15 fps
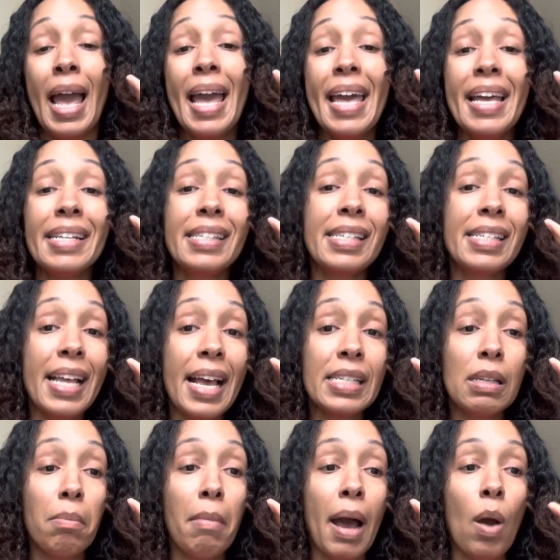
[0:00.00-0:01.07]
It says
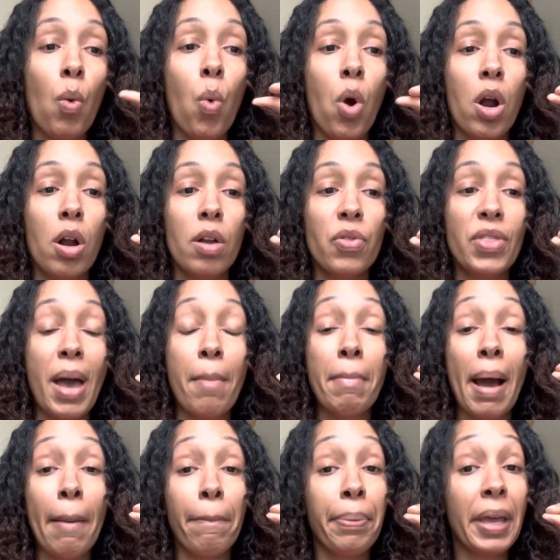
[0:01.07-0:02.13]
in my word that
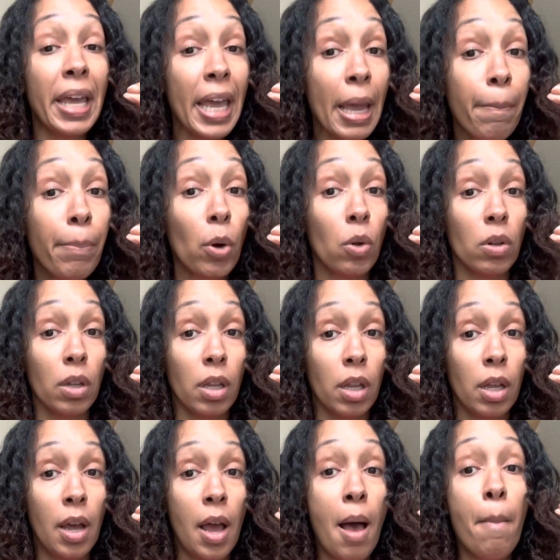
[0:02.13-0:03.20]
my people
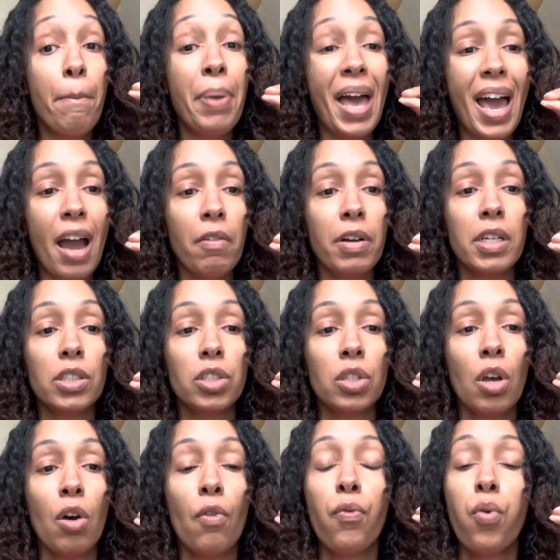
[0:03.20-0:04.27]
perish
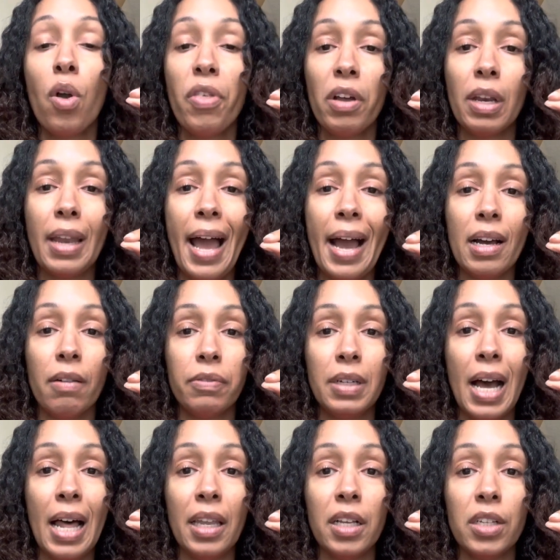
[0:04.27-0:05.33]
for their lack of
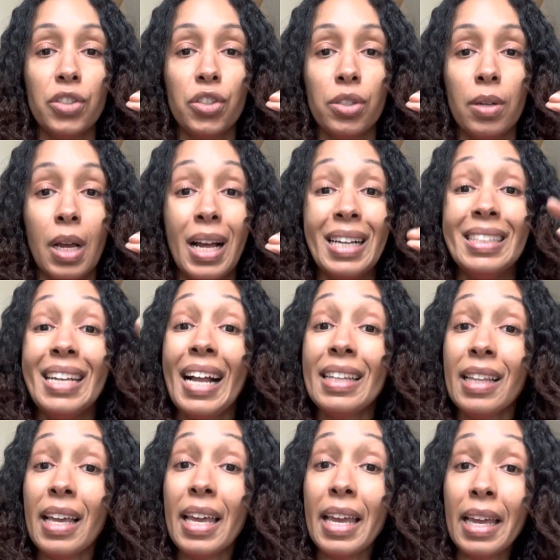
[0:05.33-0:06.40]
knowledge not
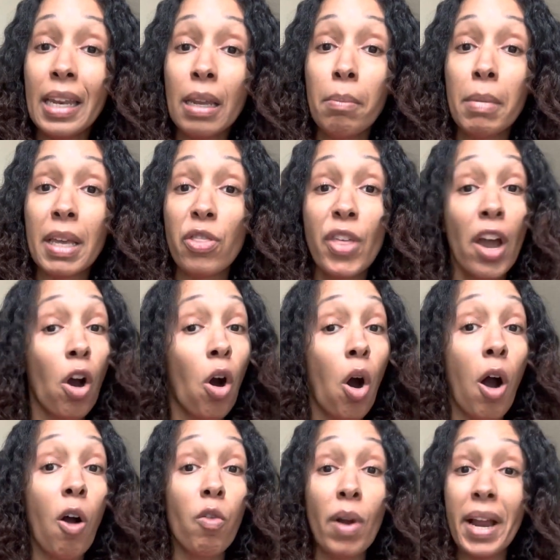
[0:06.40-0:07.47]
the enemy. They're
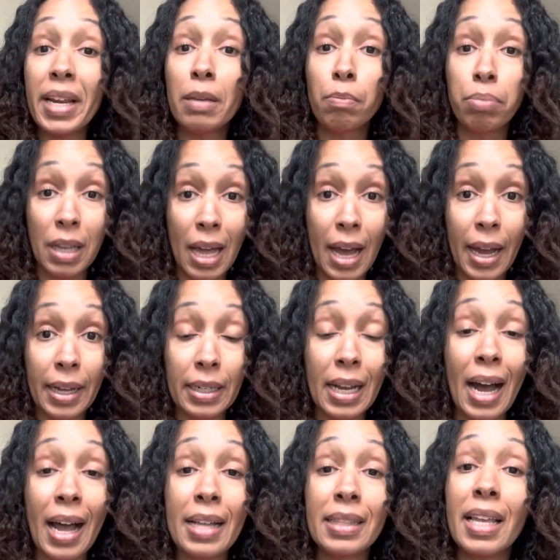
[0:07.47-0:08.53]
already blind.
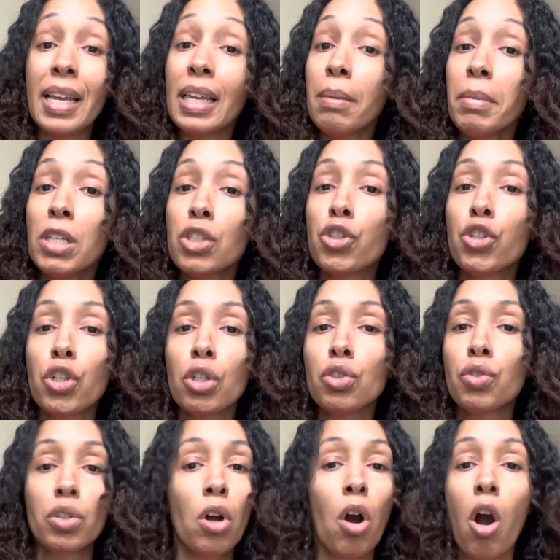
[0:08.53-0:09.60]
God, the enemy's
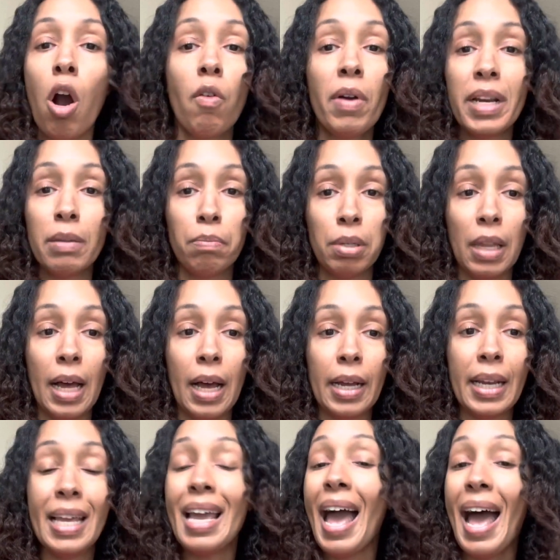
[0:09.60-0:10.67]
children are already
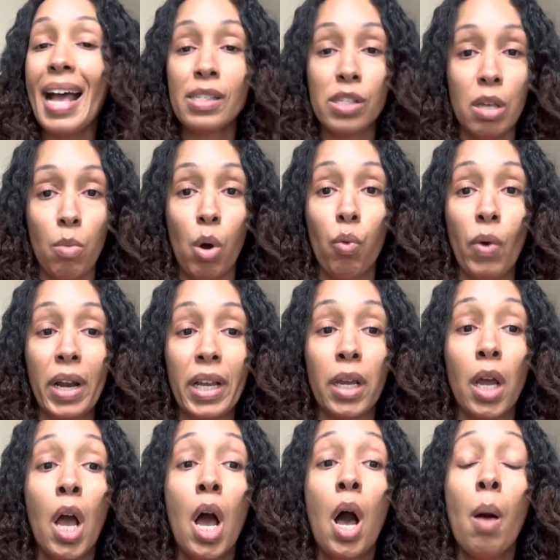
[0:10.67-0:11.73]
blind. He has them already.
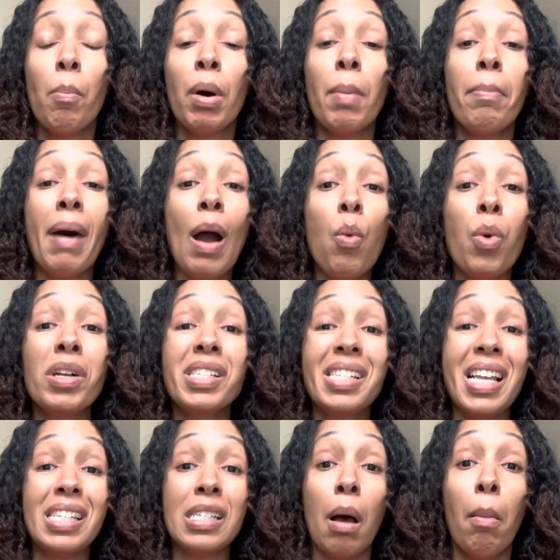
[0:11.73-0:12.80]
But my word
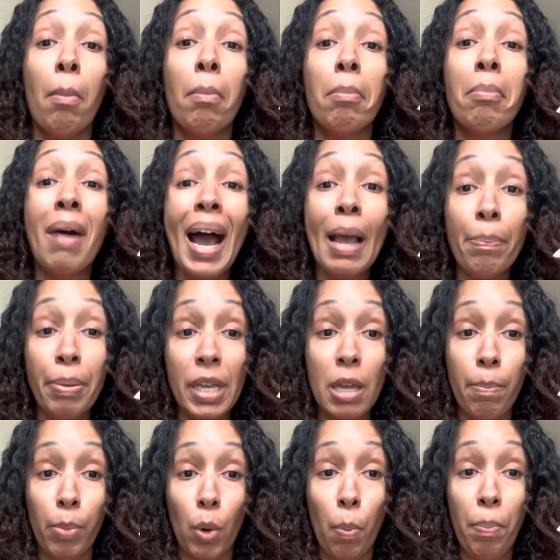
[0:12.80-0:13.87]
says, my
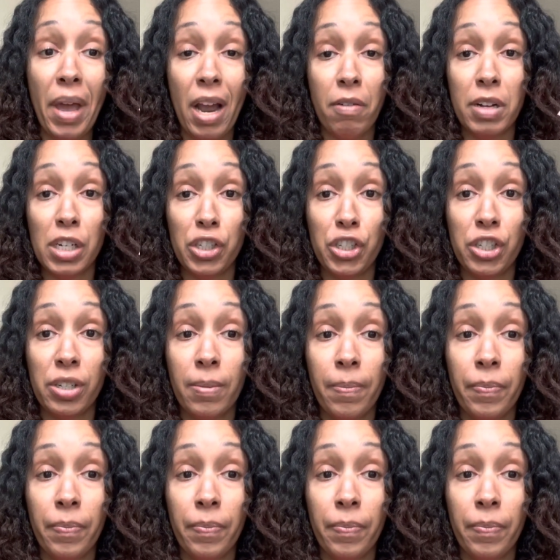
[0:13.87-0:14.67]
people perish.